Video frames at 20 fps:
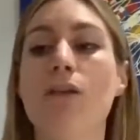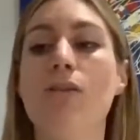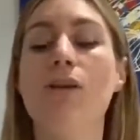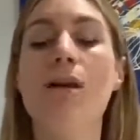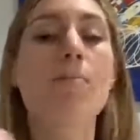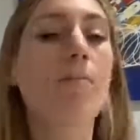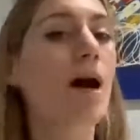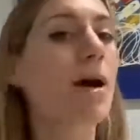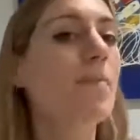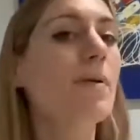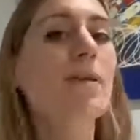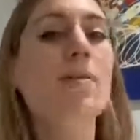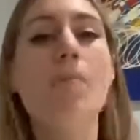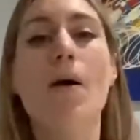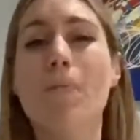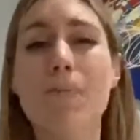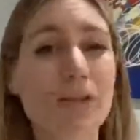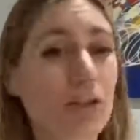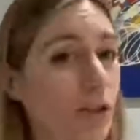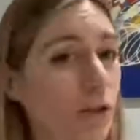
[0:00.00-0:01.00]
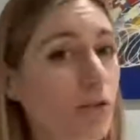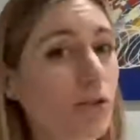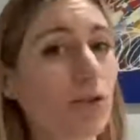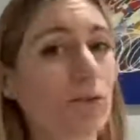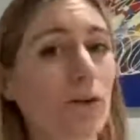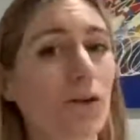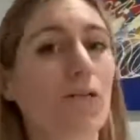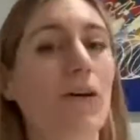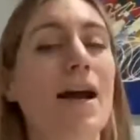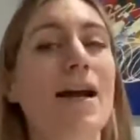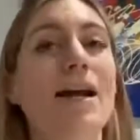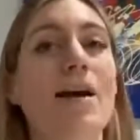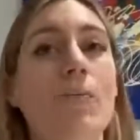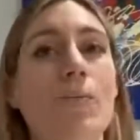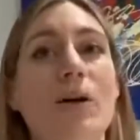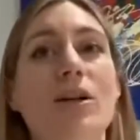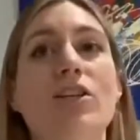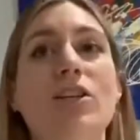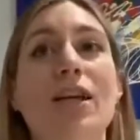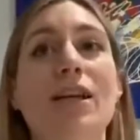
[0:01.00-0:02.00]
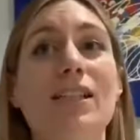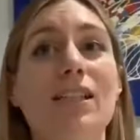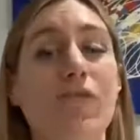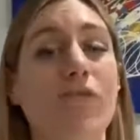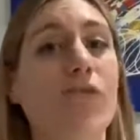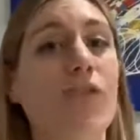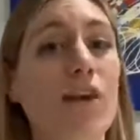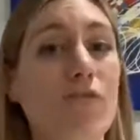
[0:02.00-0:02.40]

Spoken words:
it might be the puppy's used to a crate, in which case if